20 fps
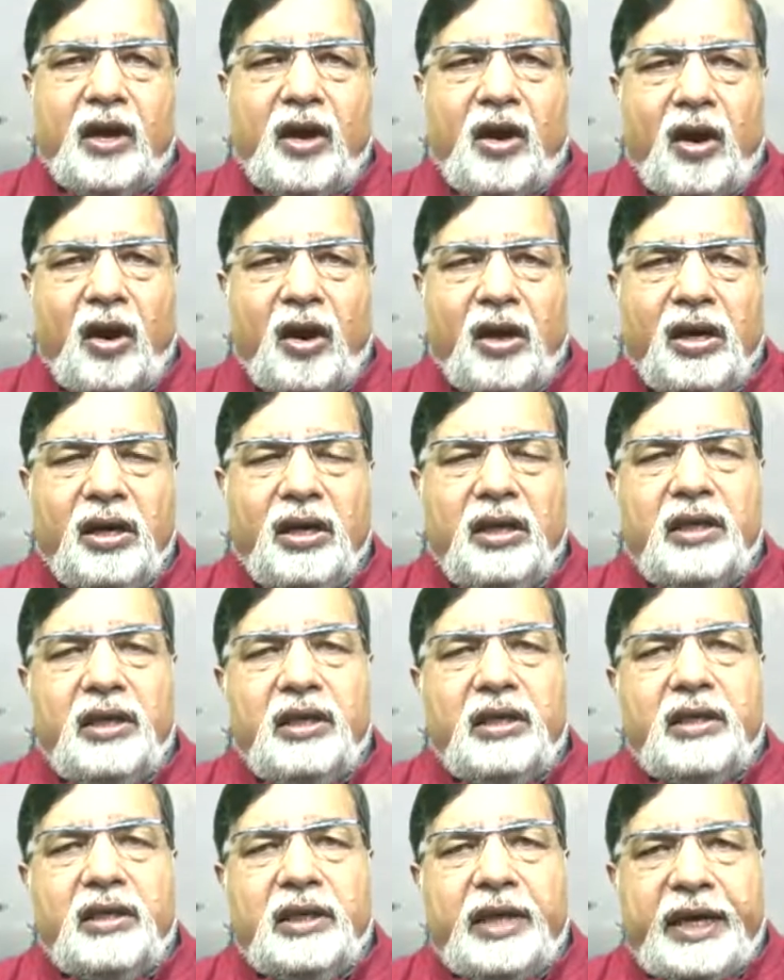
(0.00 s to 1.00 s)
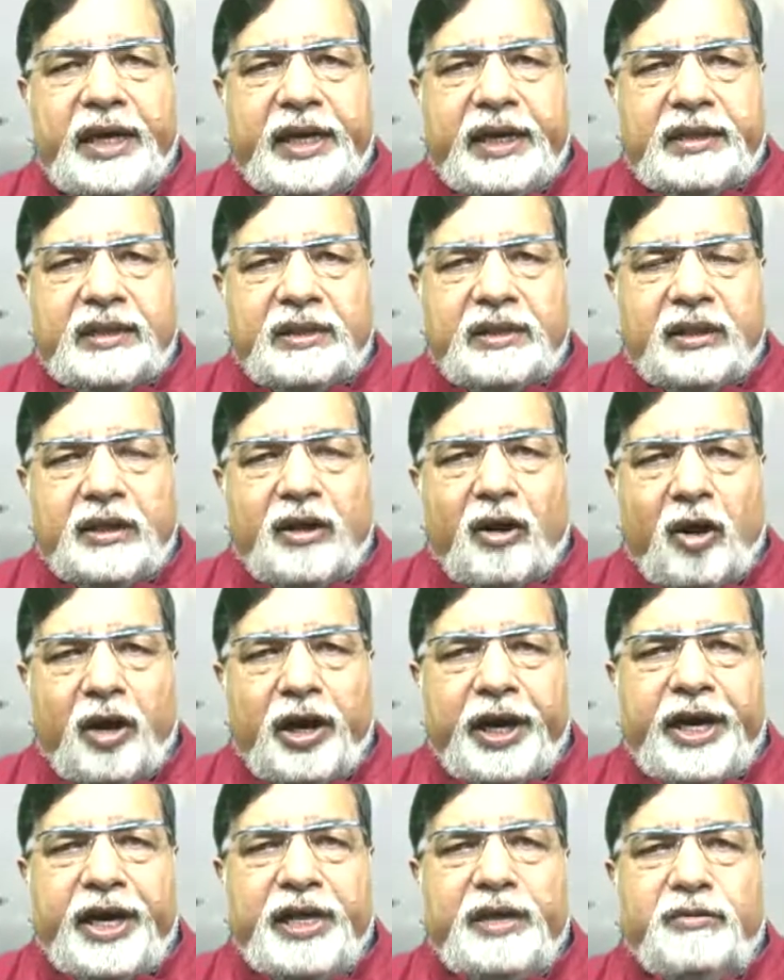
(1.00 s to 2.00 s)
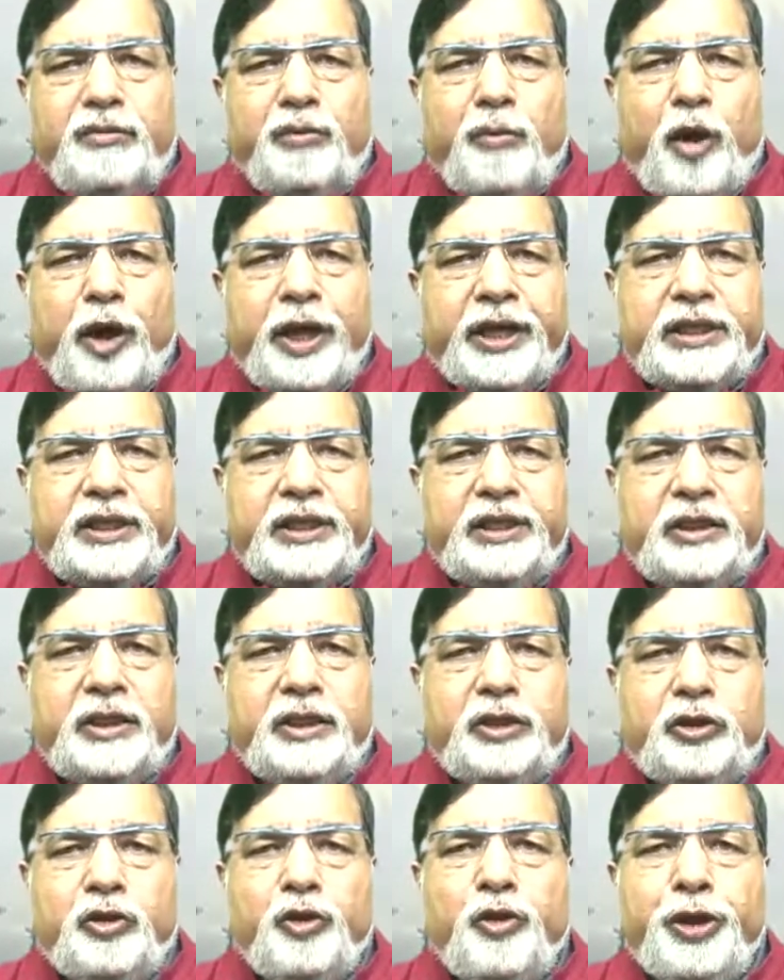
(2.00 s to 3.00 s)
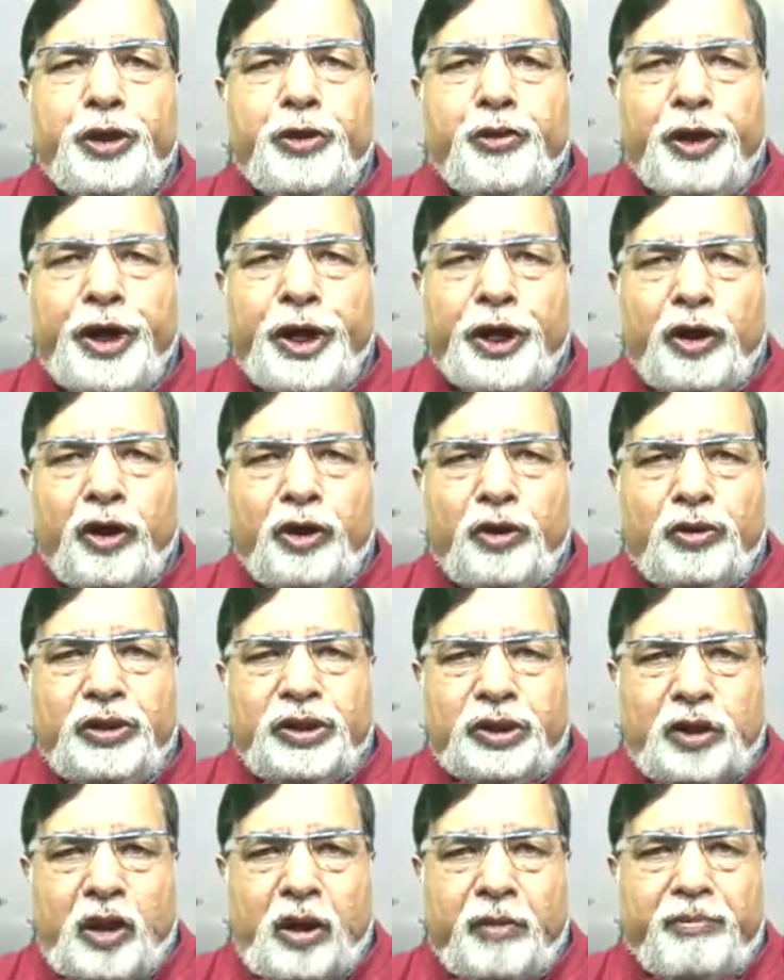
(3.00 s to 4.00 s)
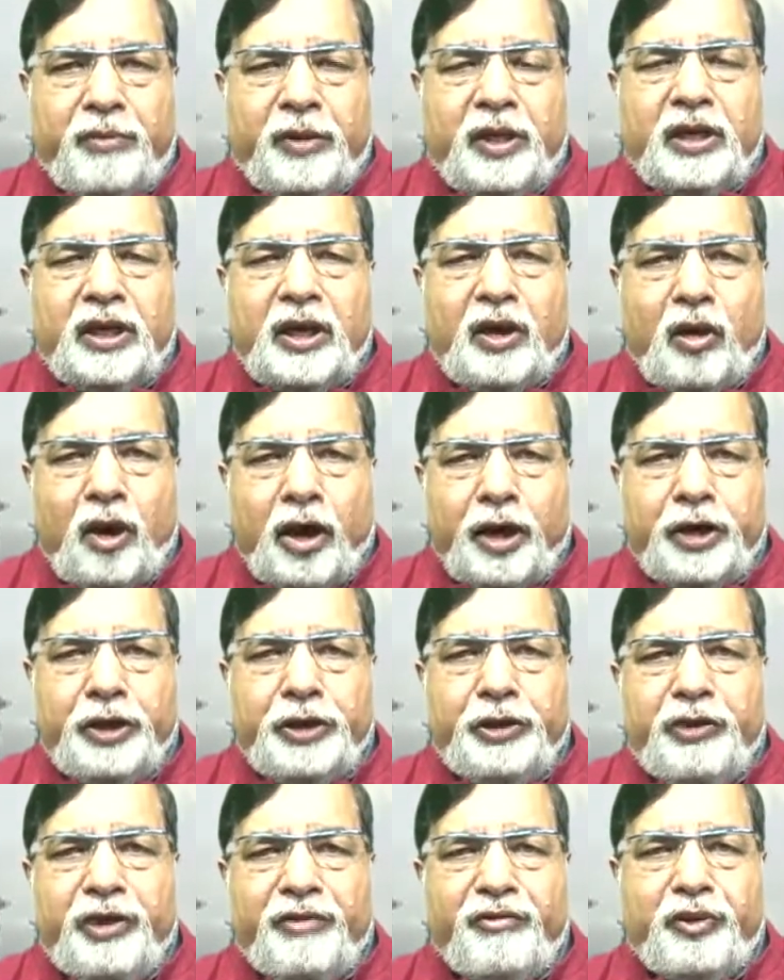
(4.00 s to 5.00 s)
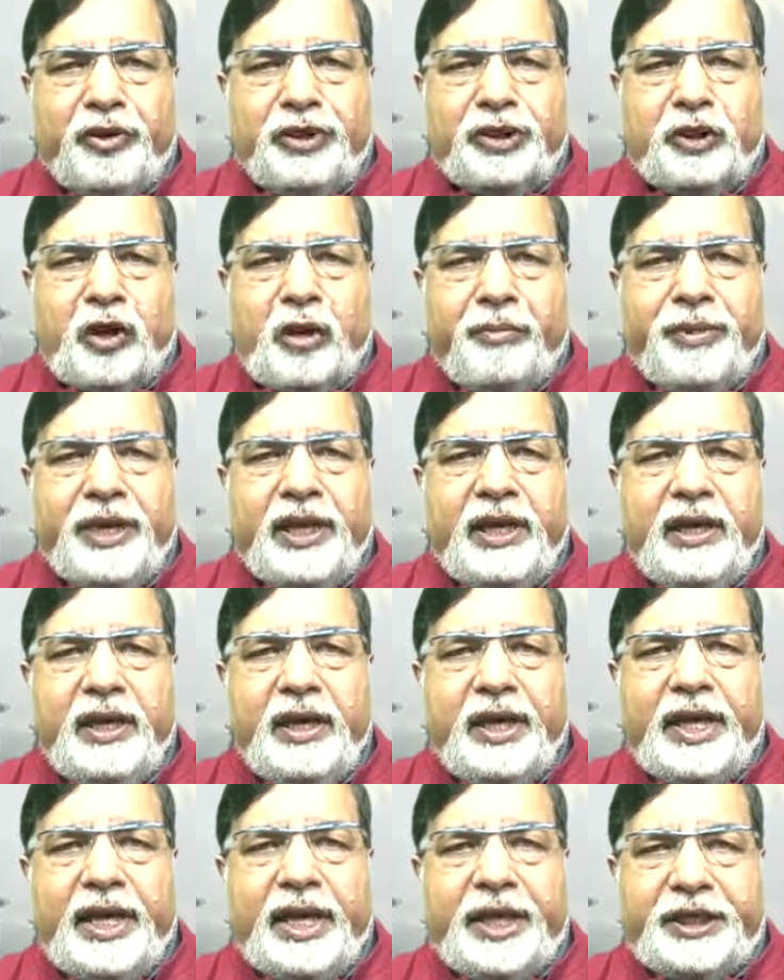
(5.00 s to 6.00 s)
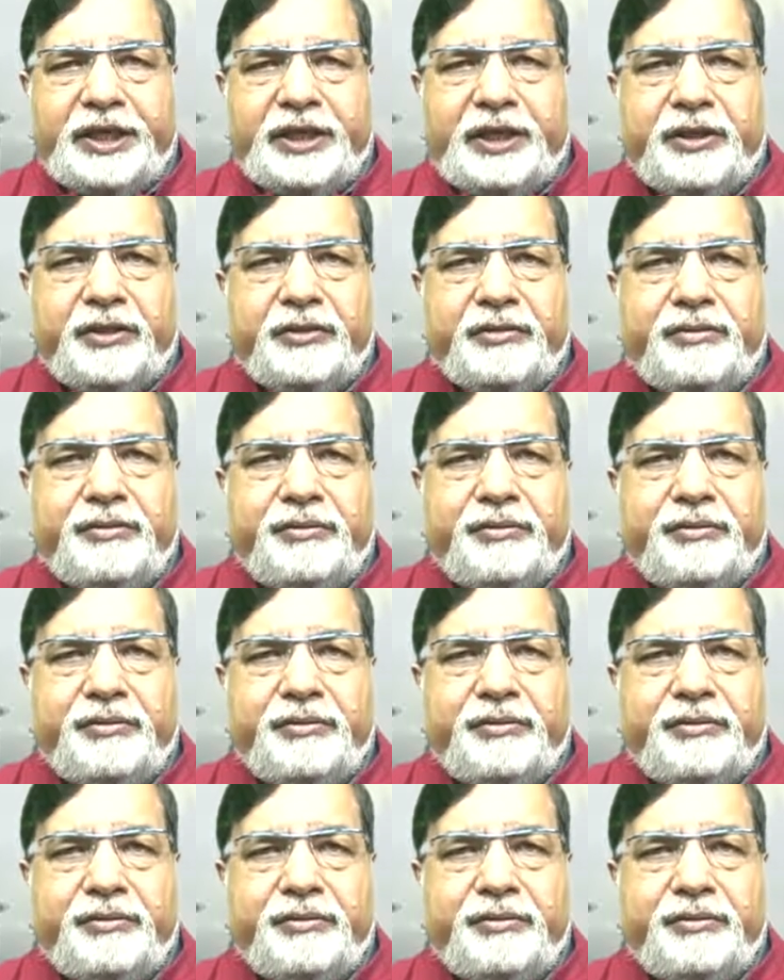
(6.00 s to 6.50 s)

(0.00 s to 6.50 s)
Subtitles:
or it is already moist, so you need not to stop, or you have to stop the irrigation.